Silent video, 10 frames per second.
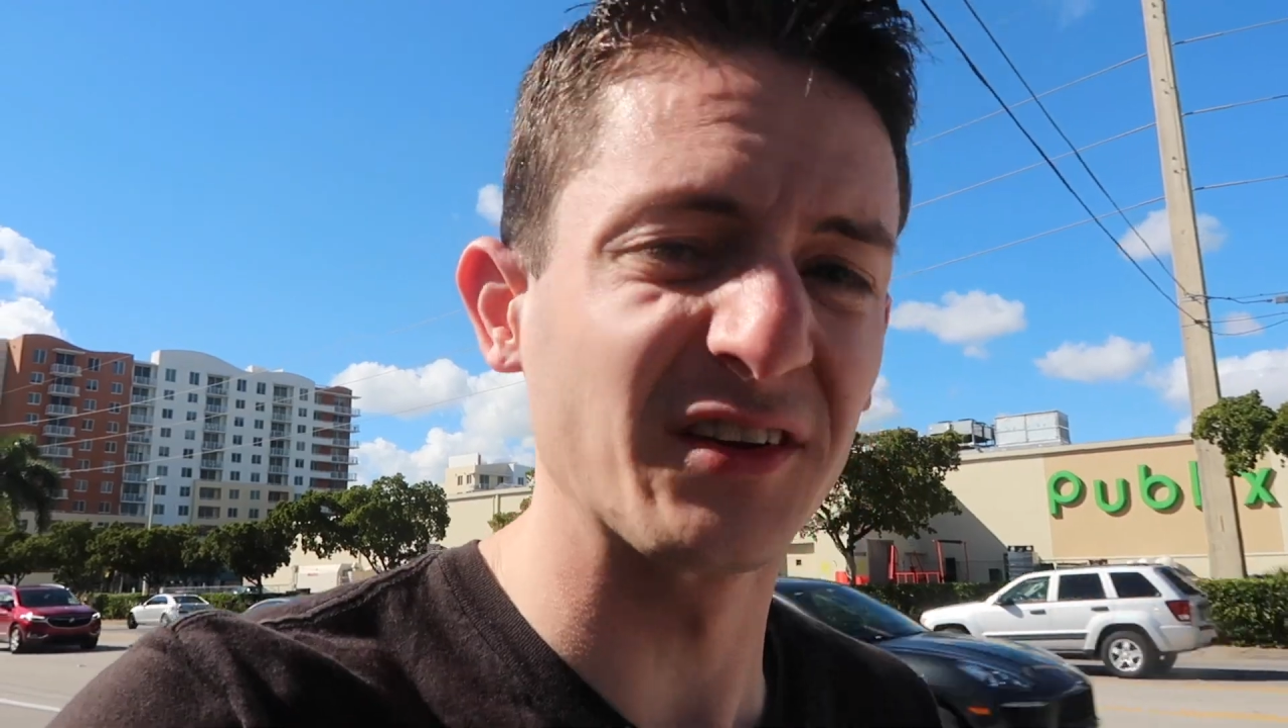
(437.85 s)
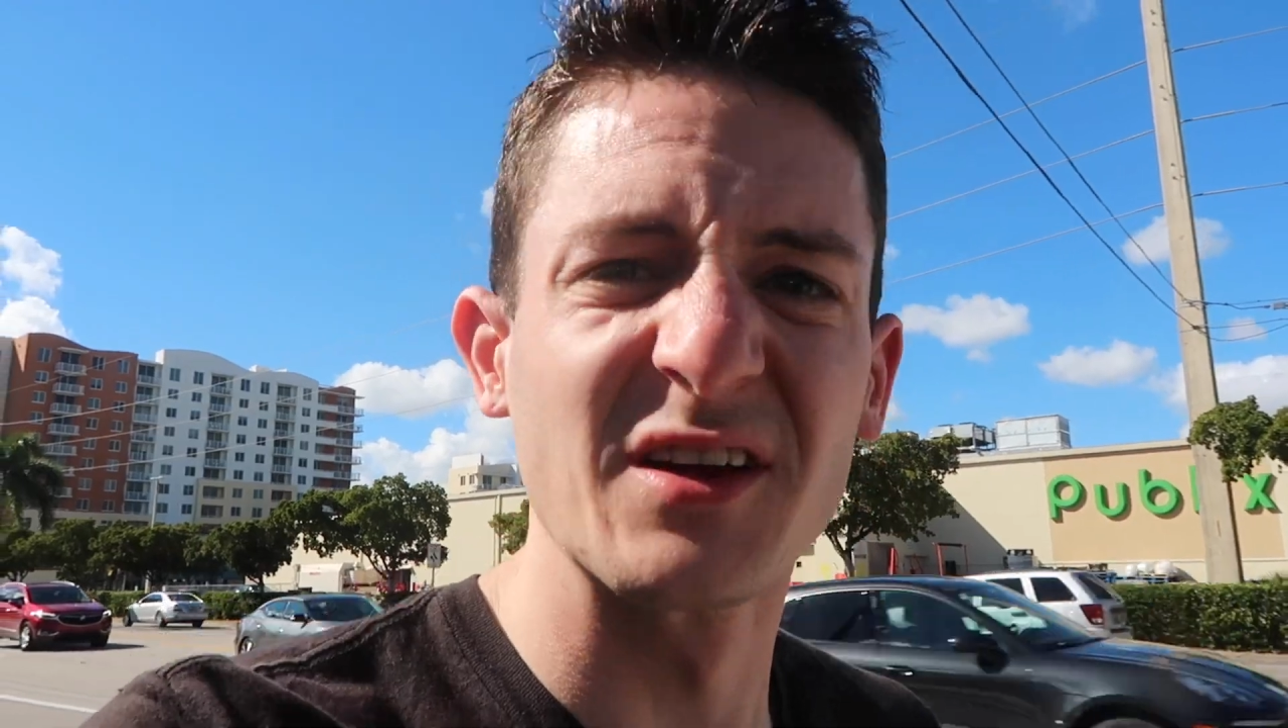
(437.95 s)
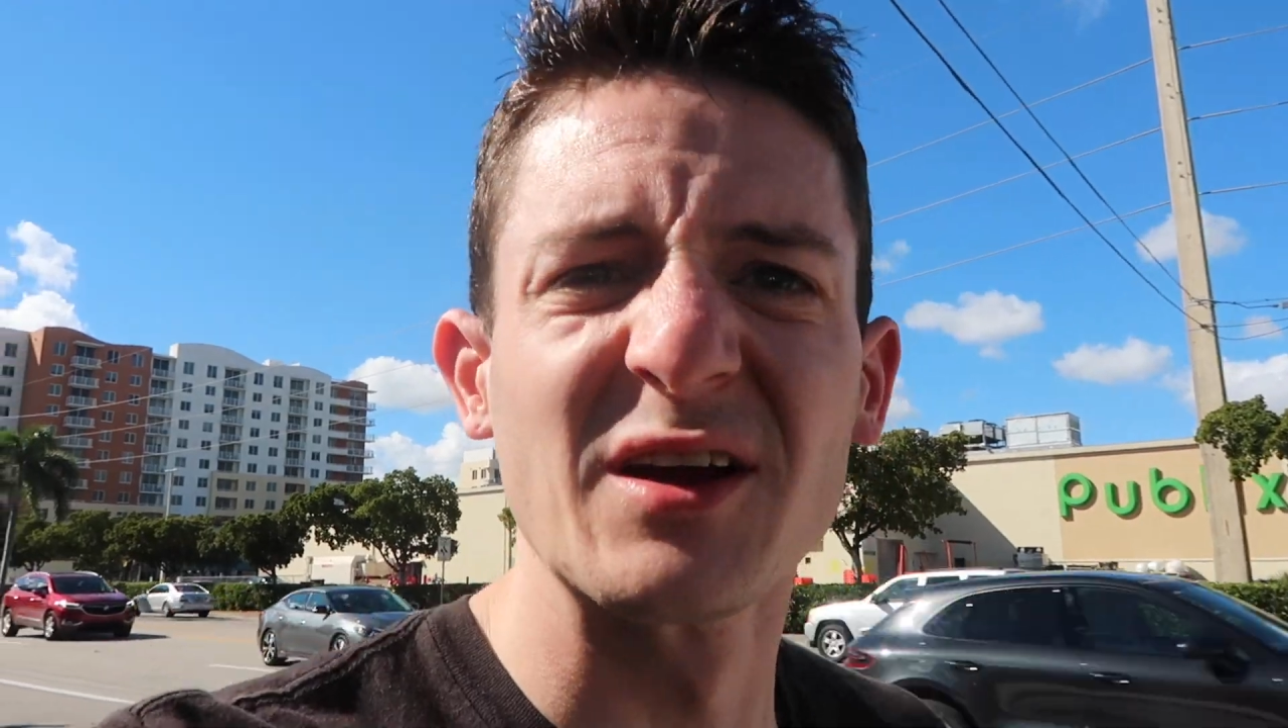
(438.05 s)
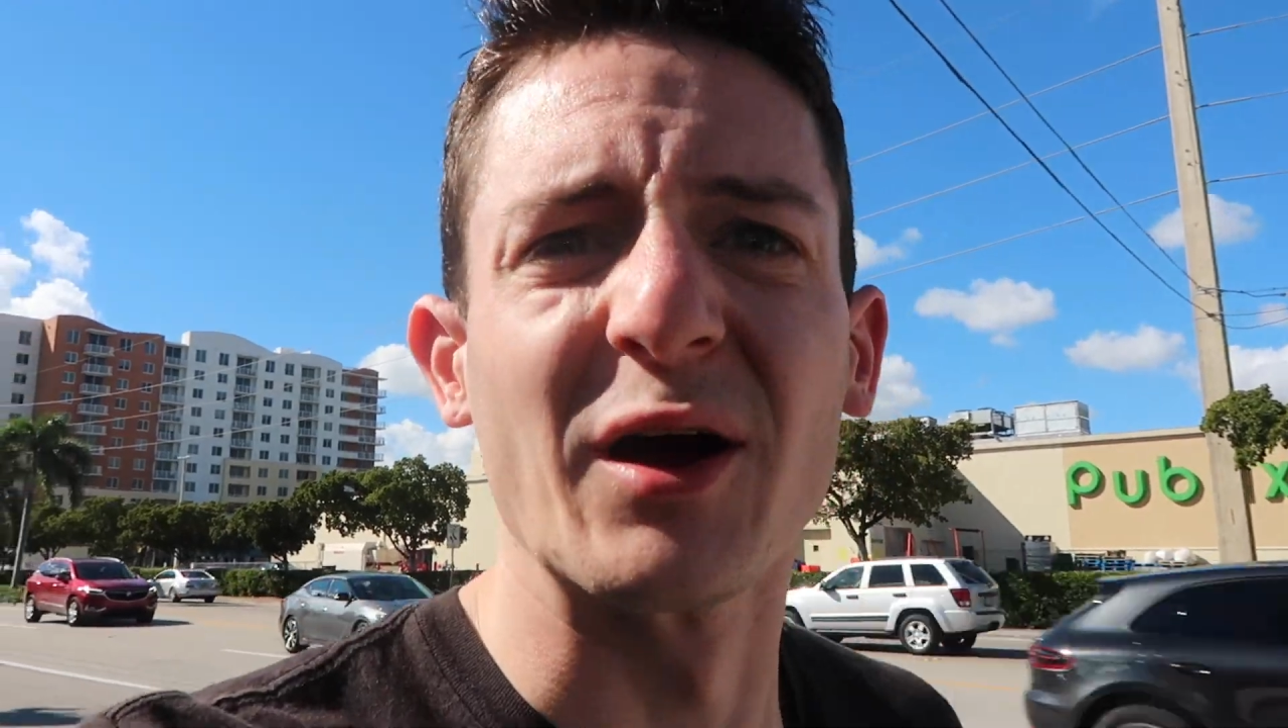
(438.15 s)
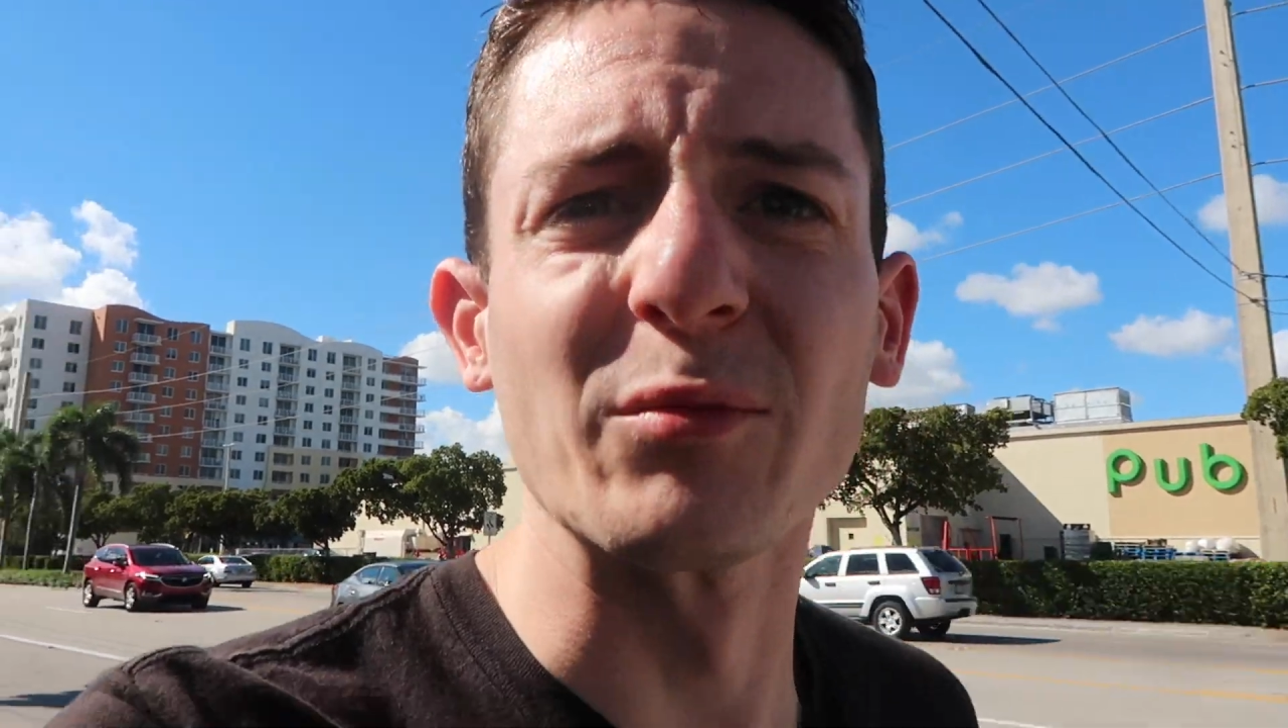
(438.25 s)

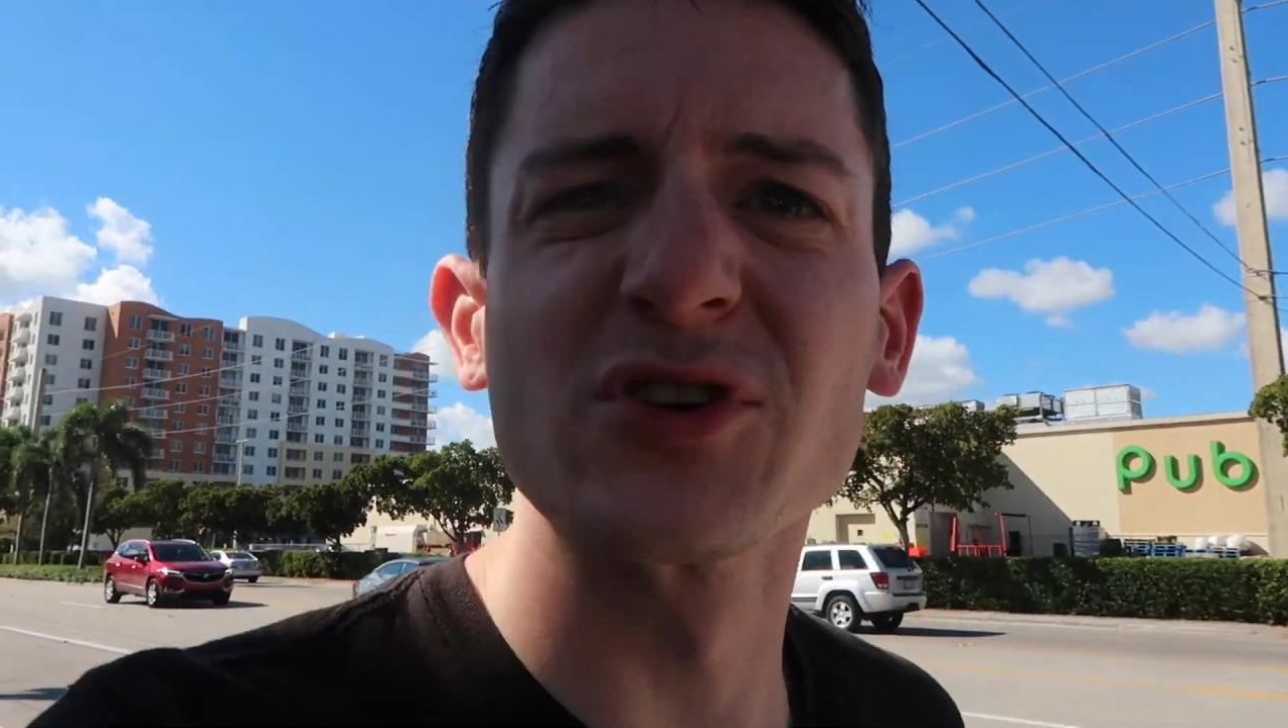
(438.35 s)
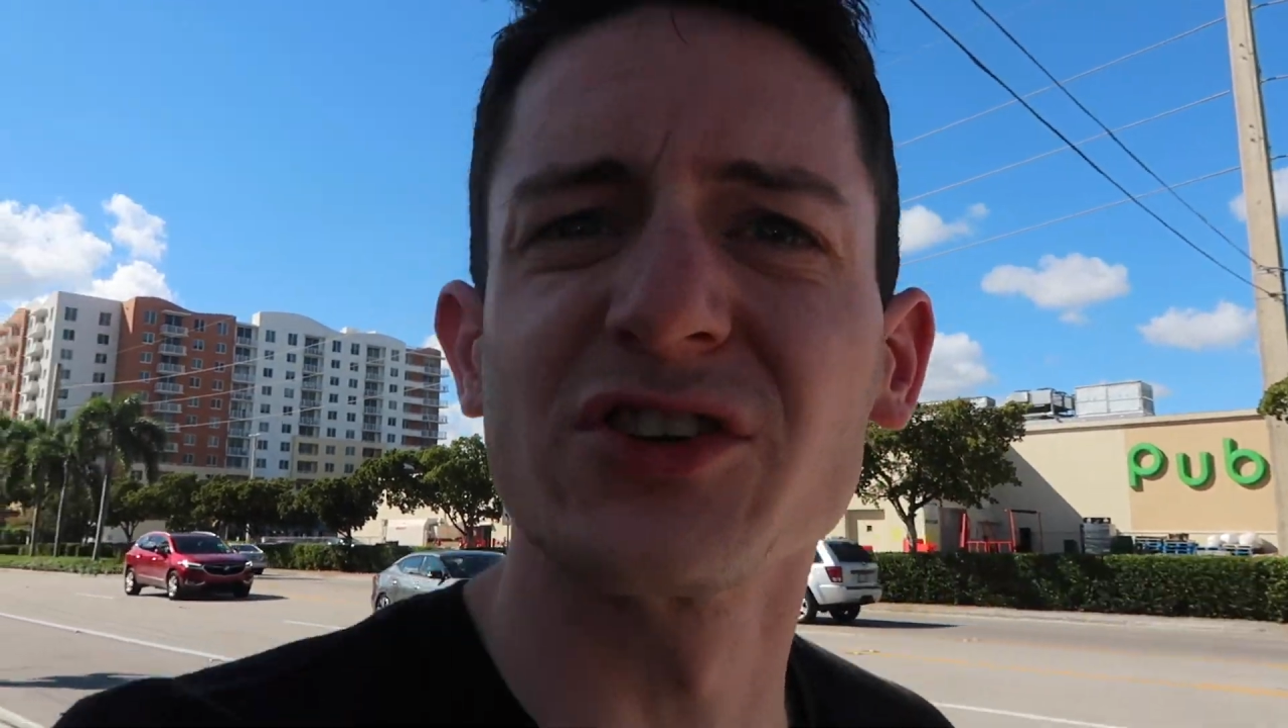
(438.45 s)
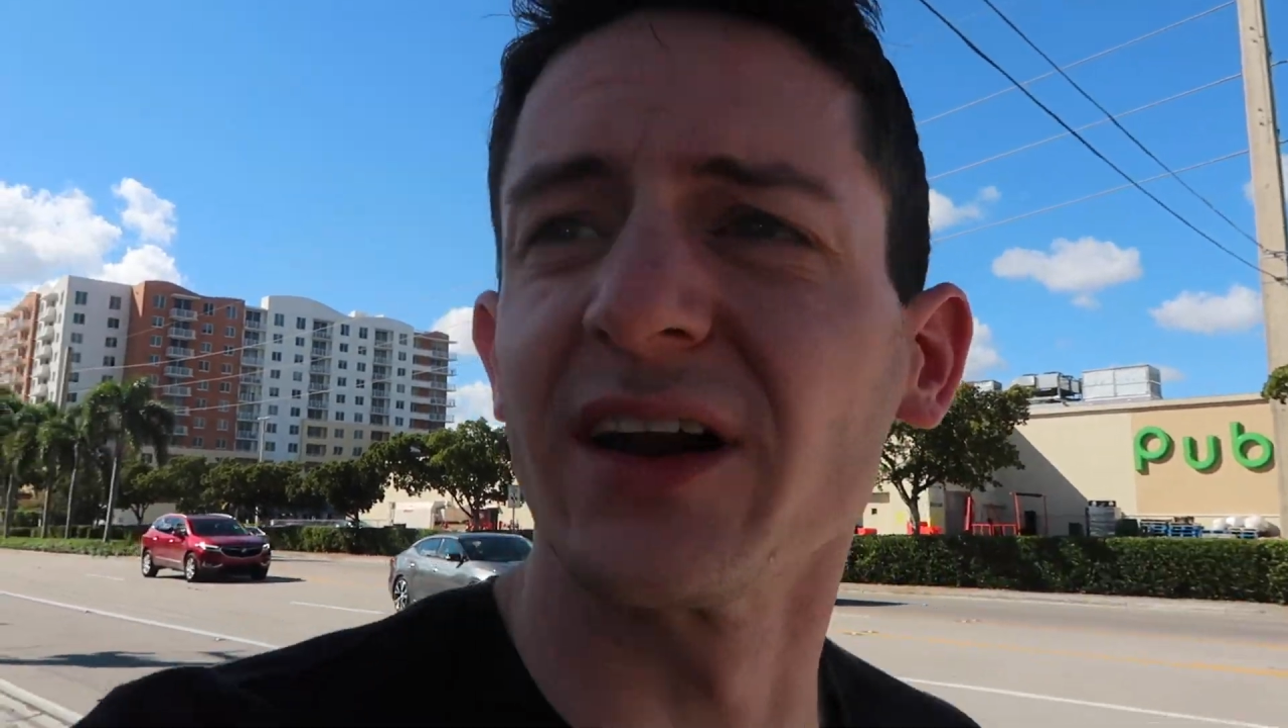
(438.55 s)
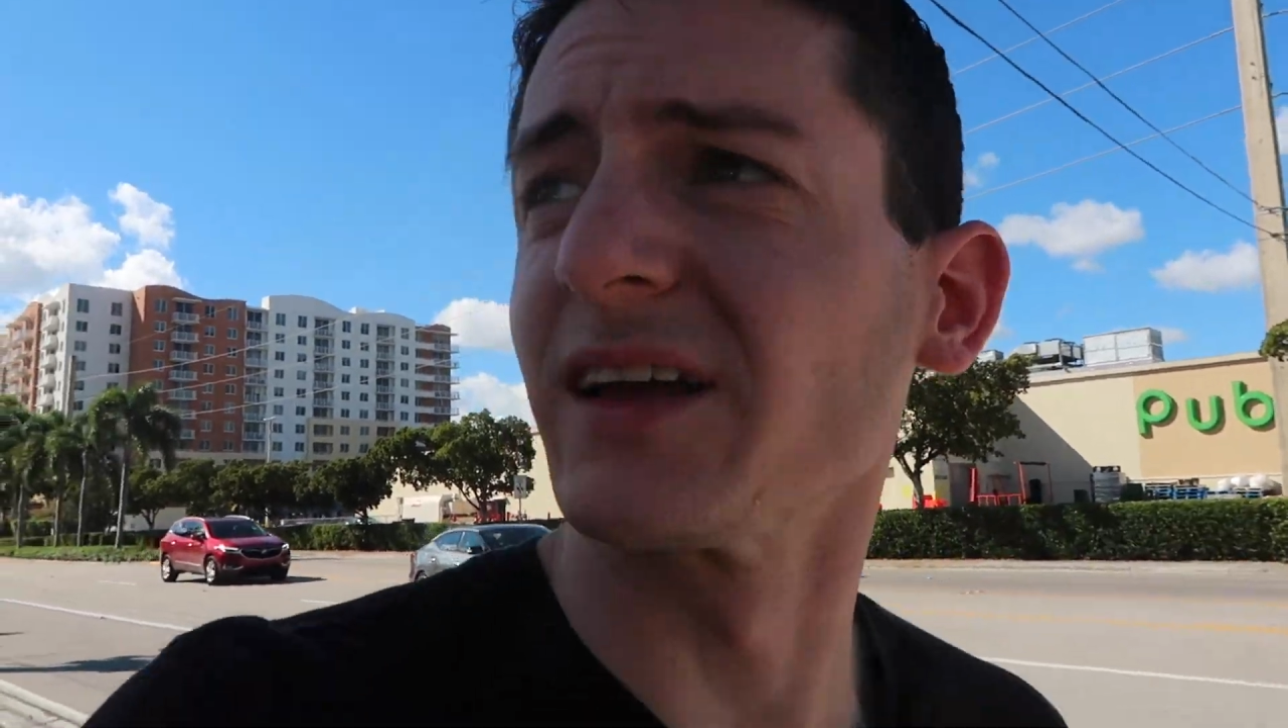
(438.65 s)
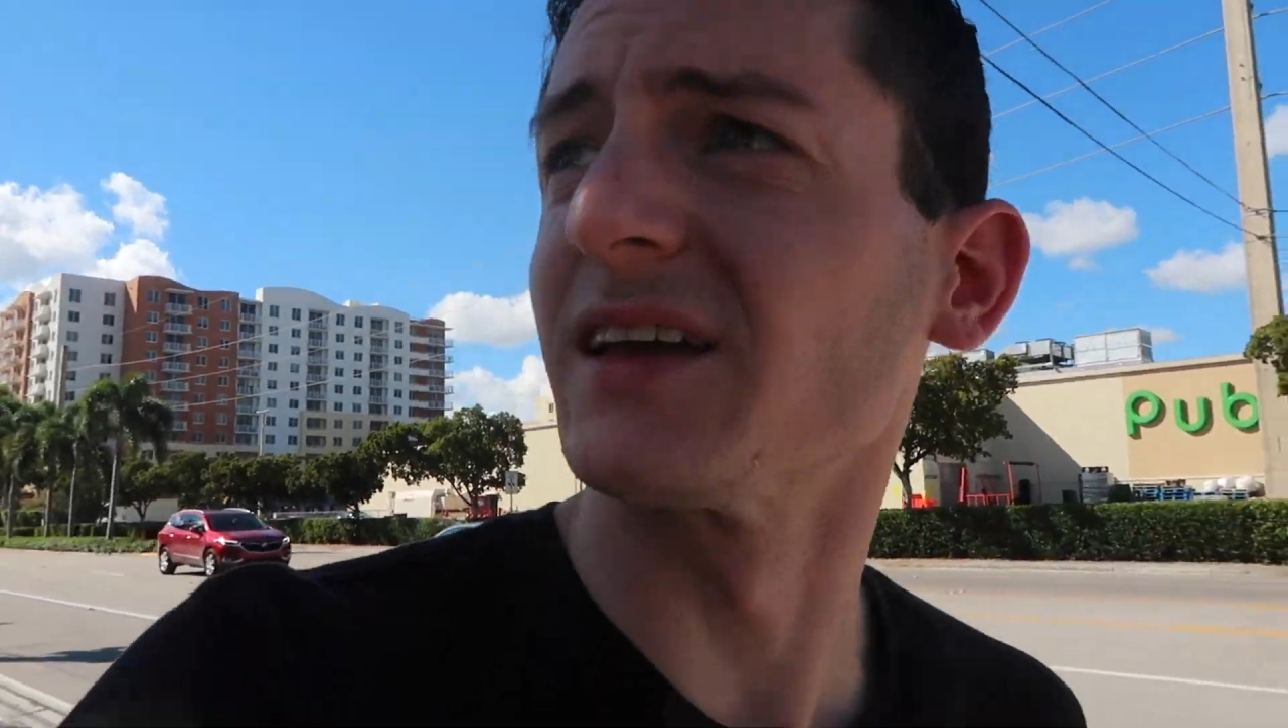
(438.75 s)
I'm
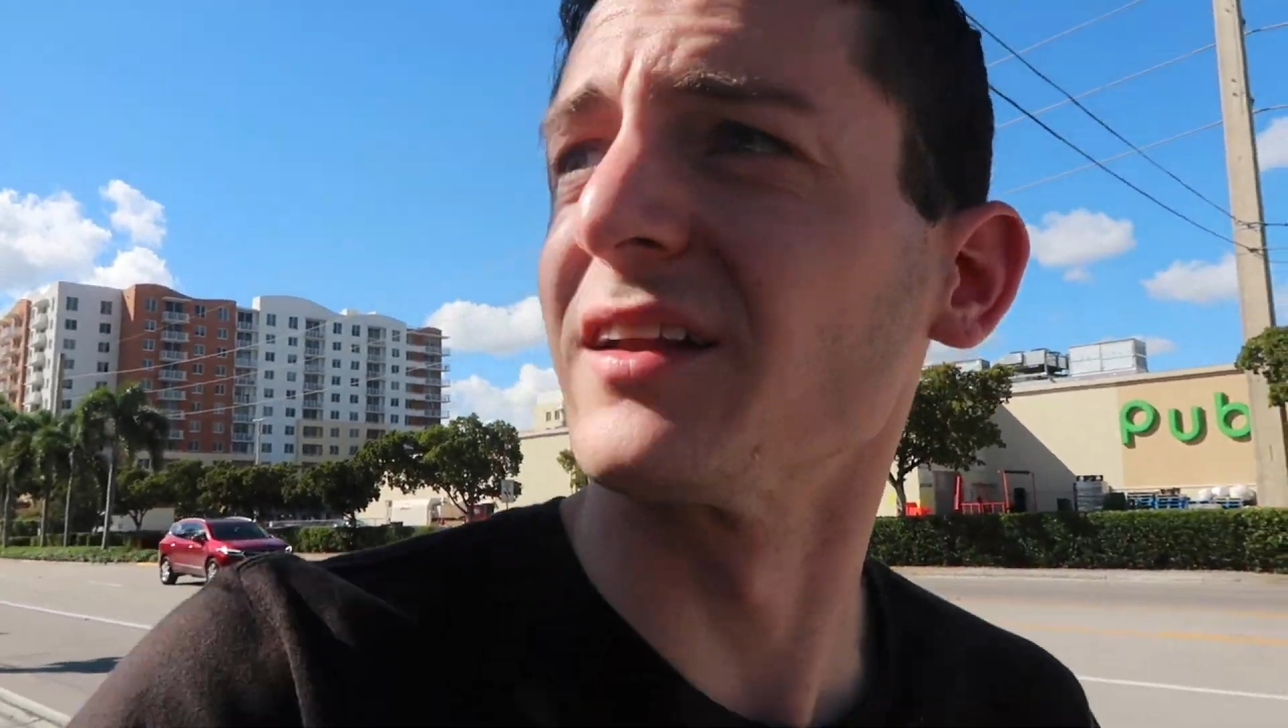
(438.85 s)
just trying to